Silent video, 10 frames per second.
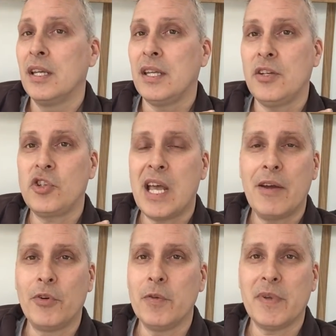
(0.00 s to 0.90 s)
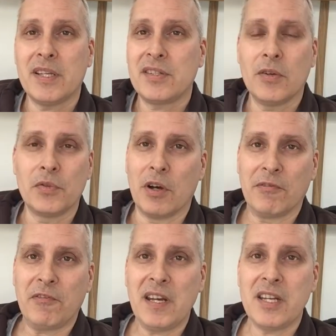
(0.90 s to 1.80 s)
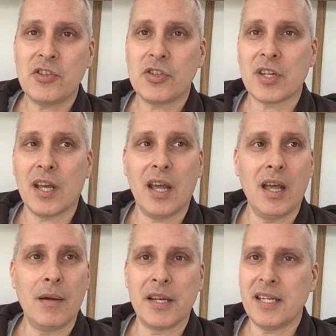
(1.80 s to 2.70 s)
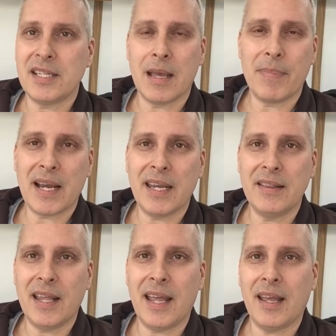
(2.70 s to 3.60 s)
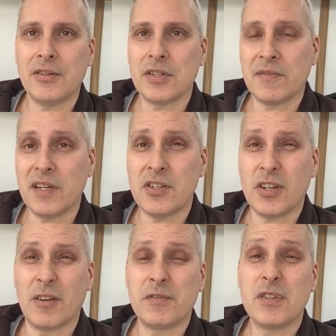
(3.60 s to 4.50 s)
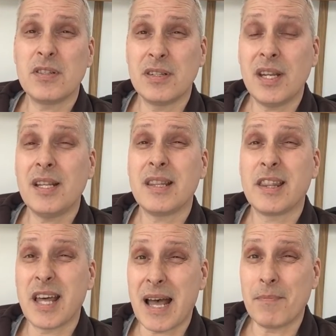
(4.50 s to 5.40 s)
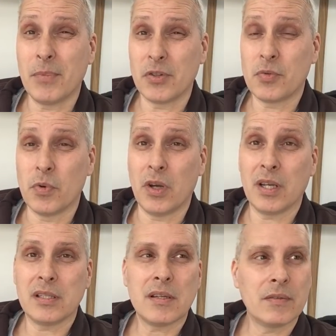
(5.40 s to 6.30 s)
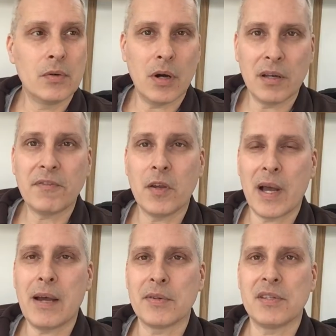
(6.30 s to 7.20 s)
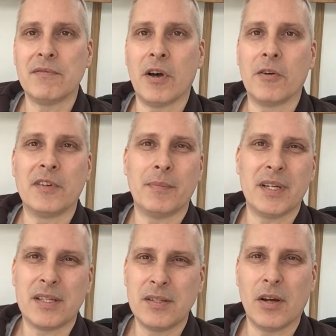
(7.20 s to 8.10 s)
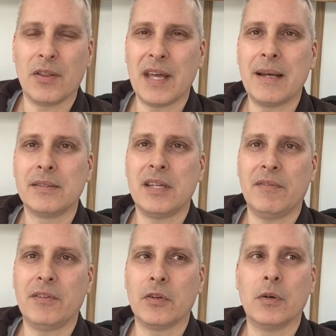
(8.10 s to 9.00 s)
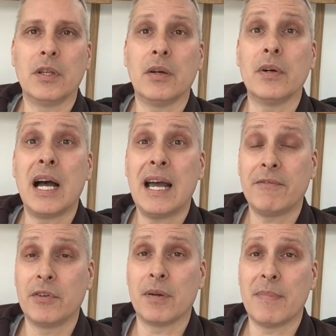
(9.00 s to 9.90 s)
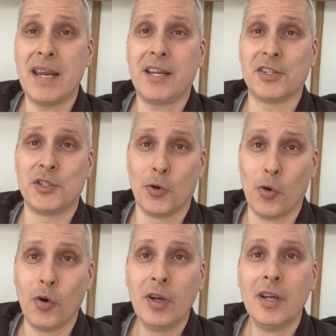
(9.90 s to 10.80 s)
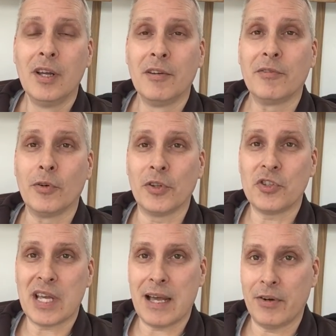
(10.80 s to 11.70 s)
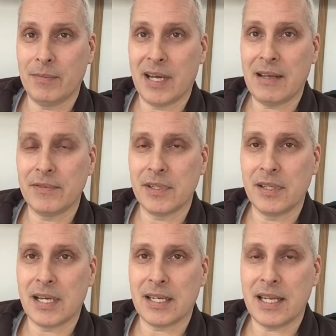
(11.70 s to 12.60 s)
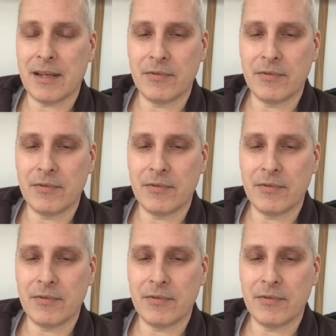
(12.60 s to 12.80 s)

The shower room is still not finished. I need to get back in there and just finish it off. It doesn't need that much work. There's quite a few hours involved in it, but it's not that difficult, though I have got to make a door for the shower room. I haven't done that yet.